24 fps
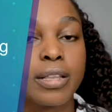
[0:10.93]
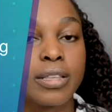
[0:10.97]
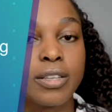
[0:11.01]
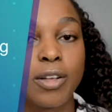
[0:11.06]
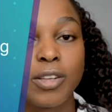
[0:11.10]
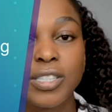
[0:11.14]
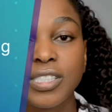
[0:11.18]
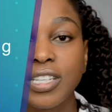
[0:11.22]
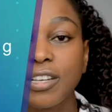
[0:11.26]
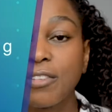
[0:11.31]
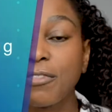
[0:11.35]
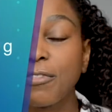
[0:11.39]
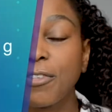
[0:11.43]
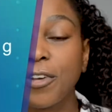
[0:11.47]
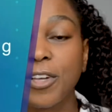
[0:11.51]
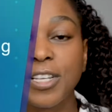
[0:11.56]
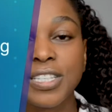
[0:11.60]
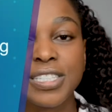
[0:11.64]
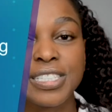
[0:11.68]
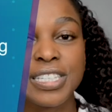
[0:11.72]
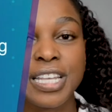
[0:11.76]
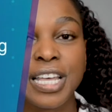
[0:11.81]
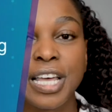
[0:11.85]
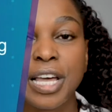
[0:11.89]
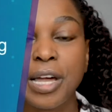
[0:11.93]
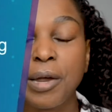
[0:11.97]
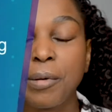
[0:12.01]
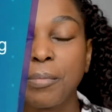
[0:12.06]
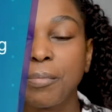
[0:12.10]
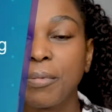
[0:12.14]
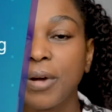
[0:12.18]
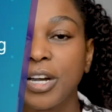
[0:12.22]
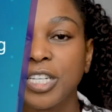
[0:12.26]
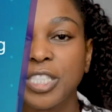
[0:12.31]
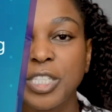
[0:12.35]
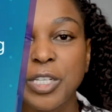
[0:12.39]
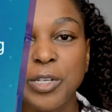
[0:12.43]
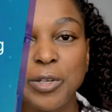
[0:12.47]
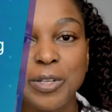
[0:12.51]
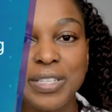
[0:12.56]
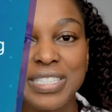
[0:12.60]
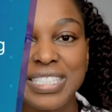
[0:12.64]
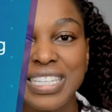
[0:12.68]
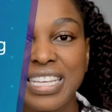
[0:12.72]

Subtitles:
dental flossing, brushing your